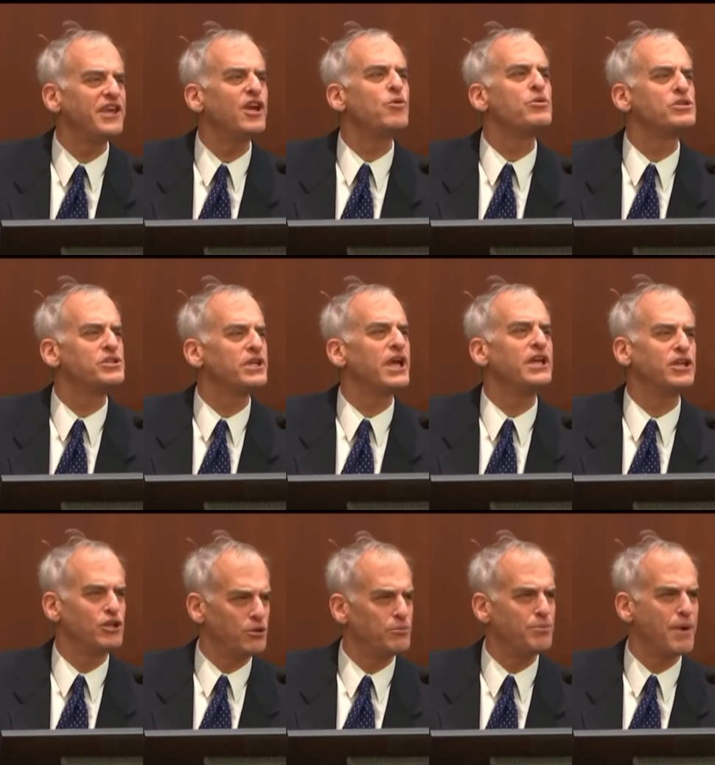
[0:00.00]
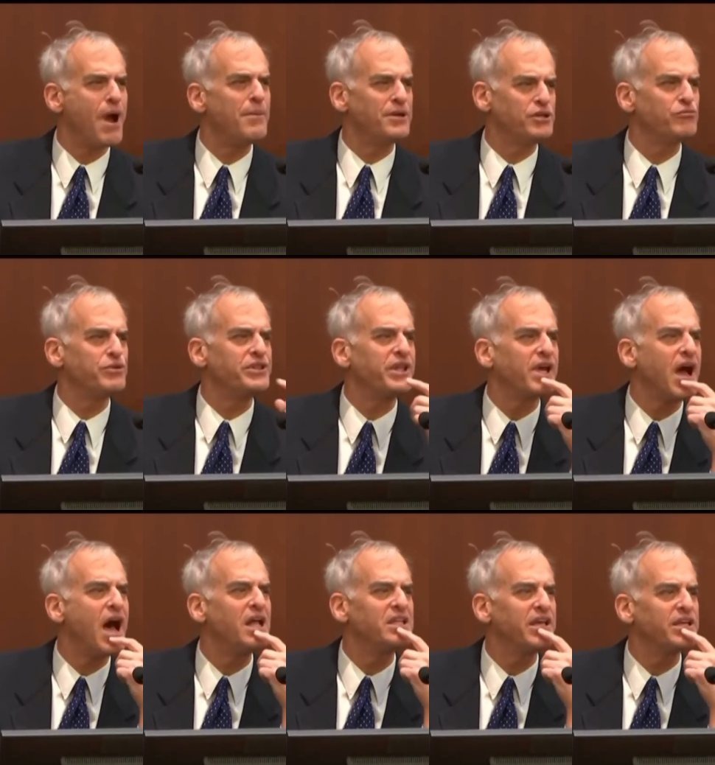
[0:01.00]
in the. I should, probably should read the
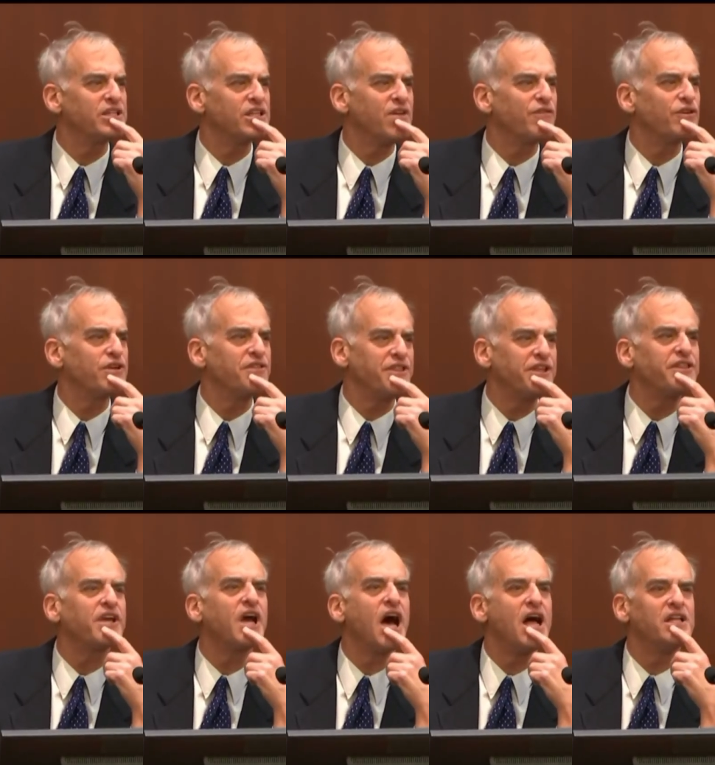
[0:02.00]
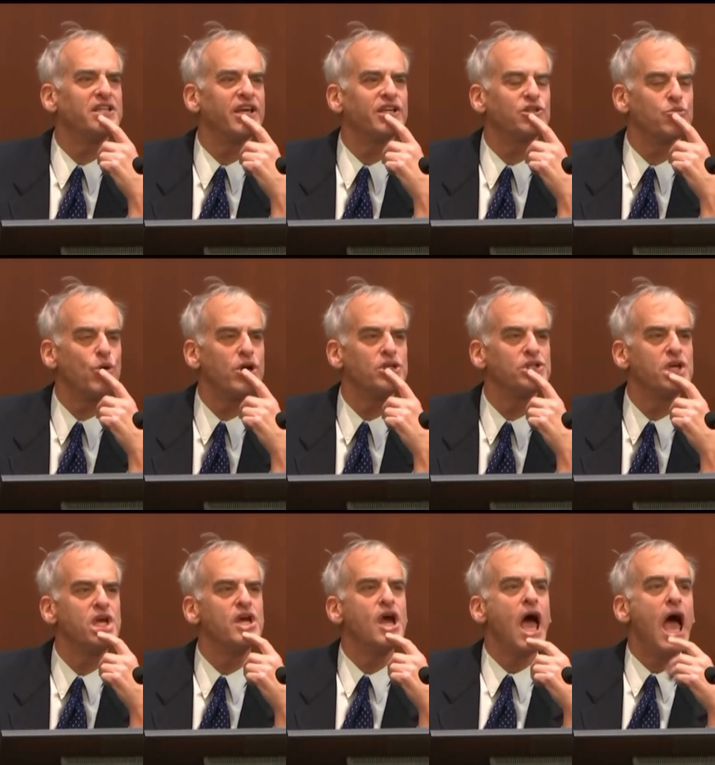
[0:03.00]
context of it. But I think the context was,
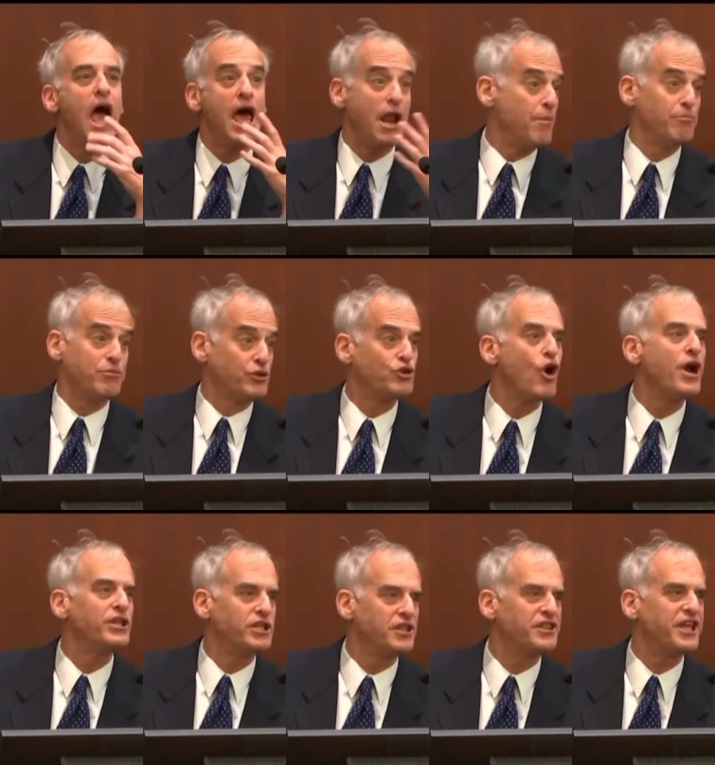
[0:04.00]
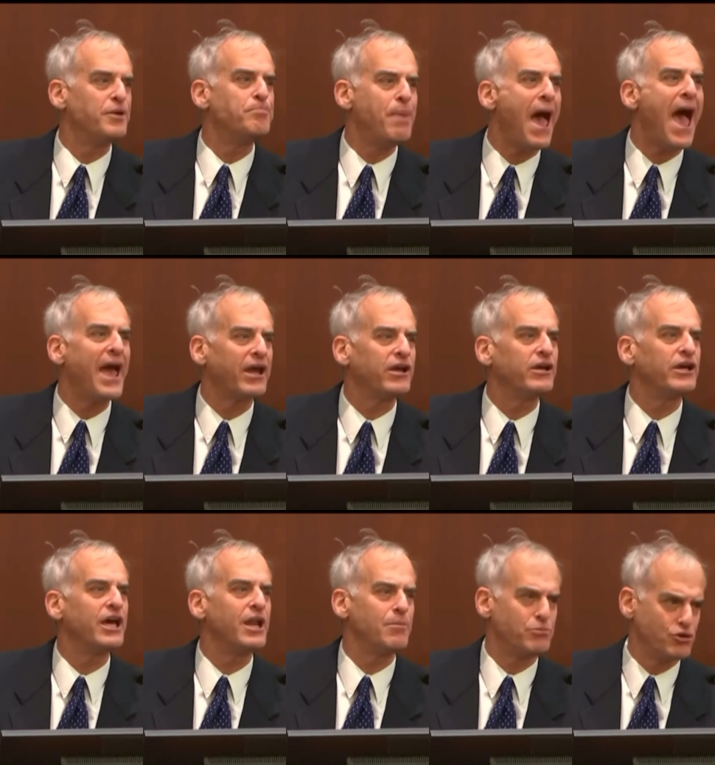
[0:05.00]
and I'm trying to think back, and I'm
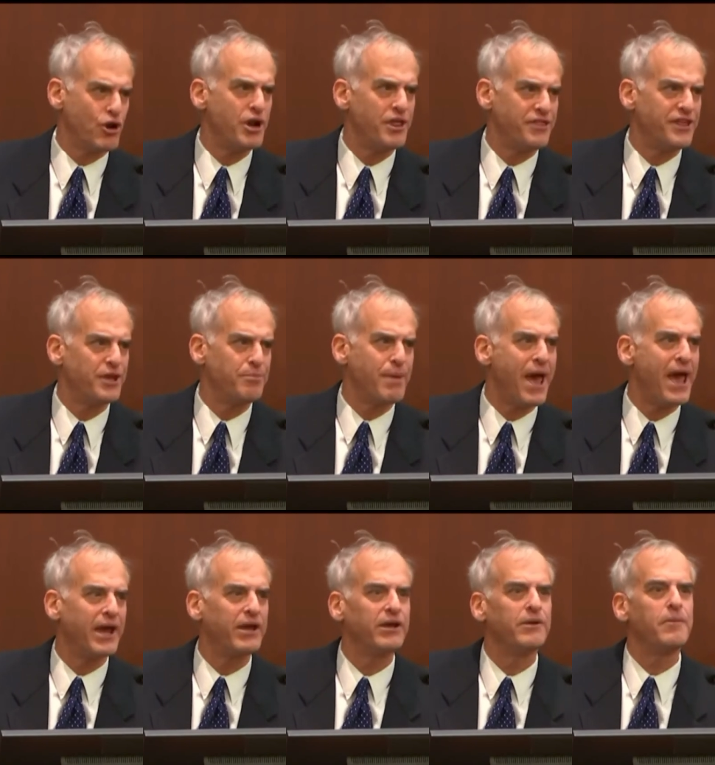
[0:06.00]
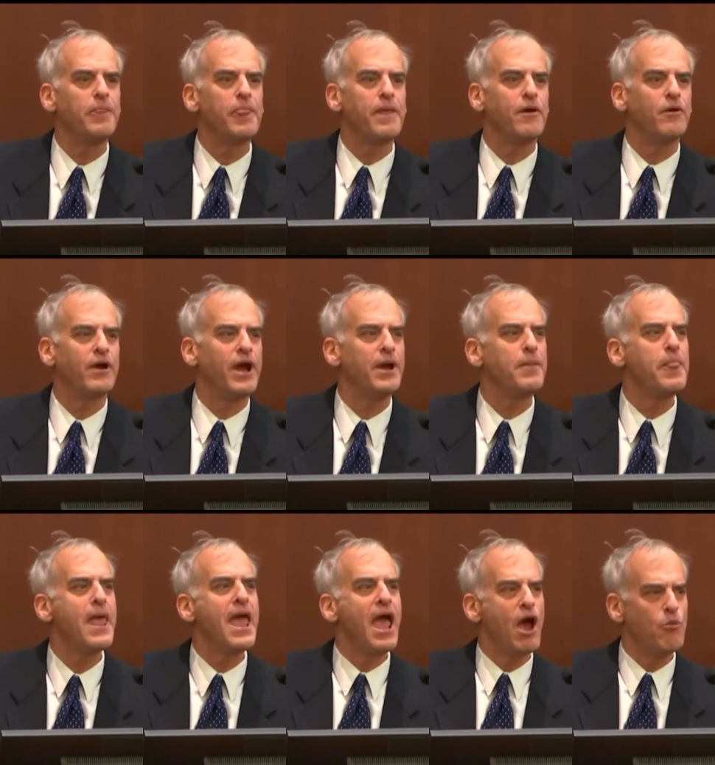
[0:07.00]
trying to think back, okay.
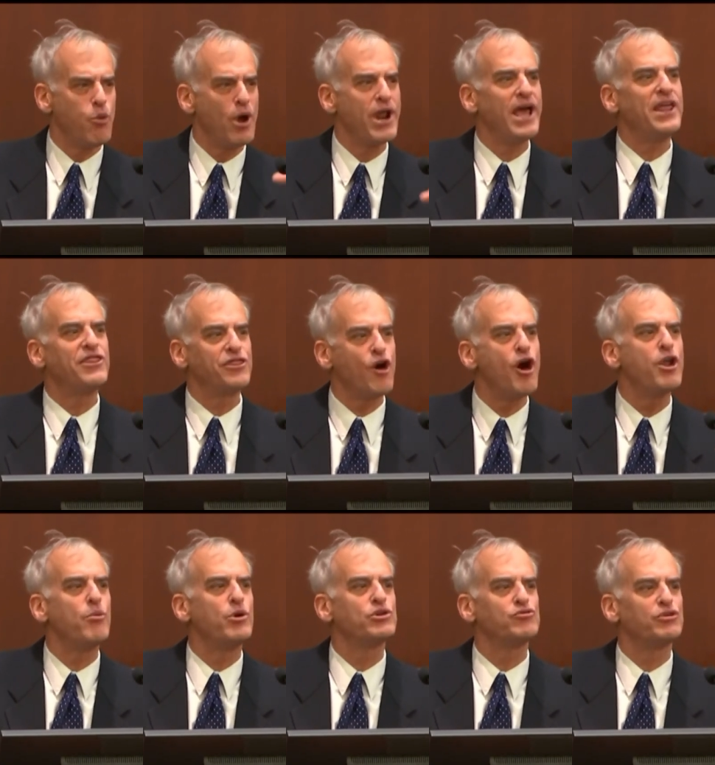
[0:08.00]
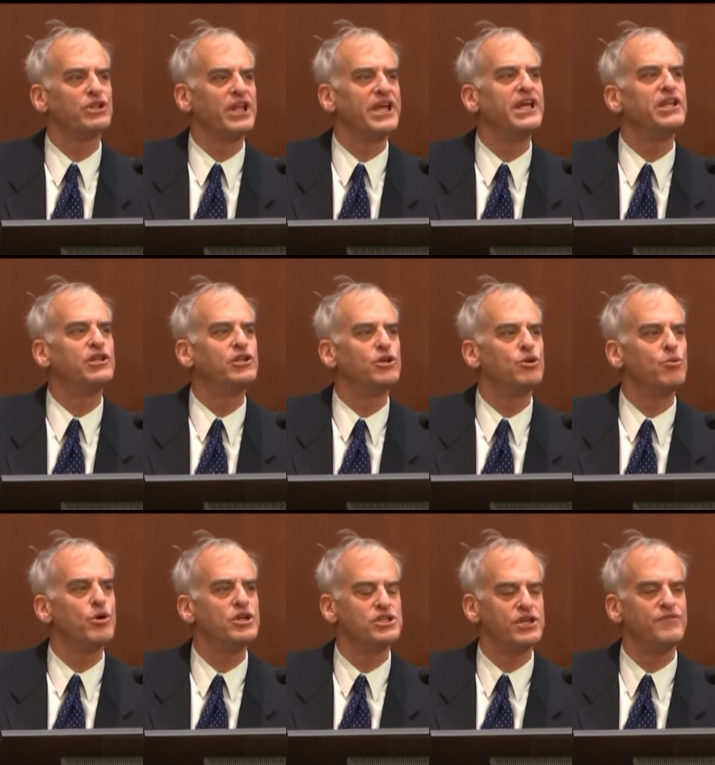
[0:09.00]
And what I thought it was related to was
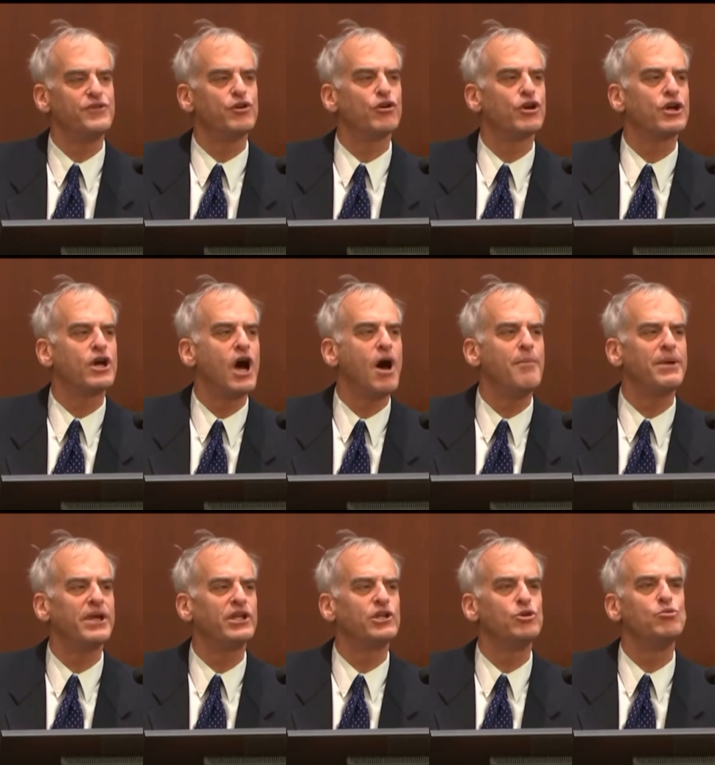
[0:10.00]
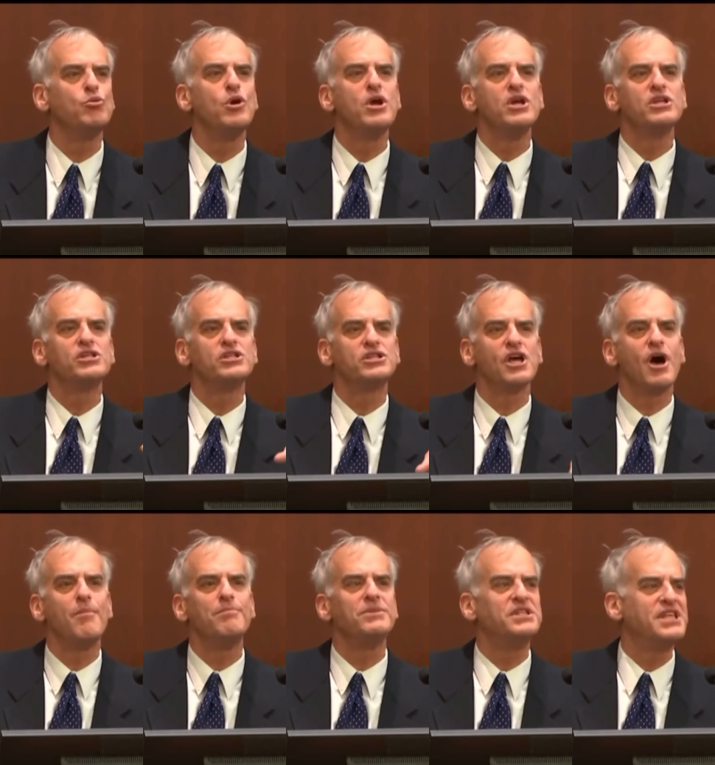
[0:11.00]
if you're coming to some
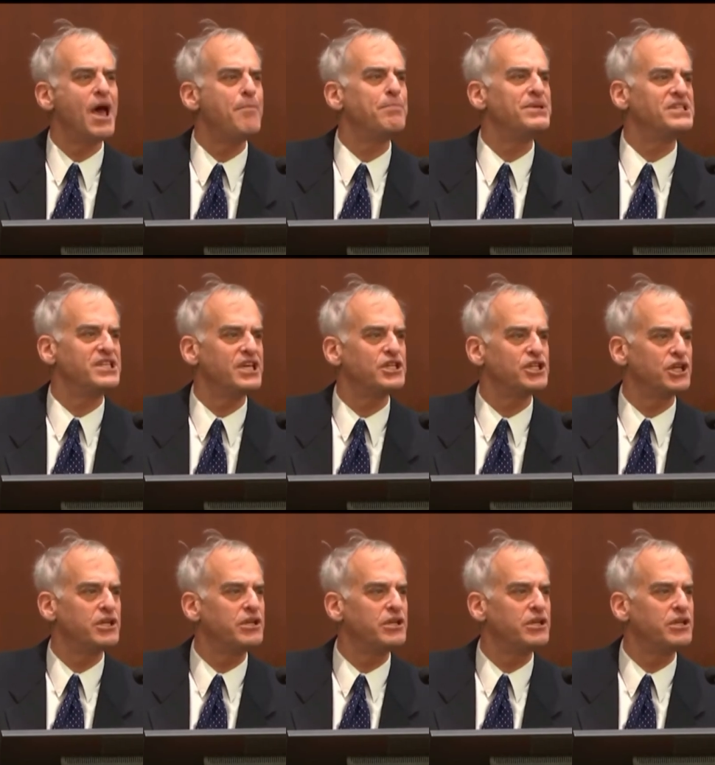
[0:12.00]
deposition,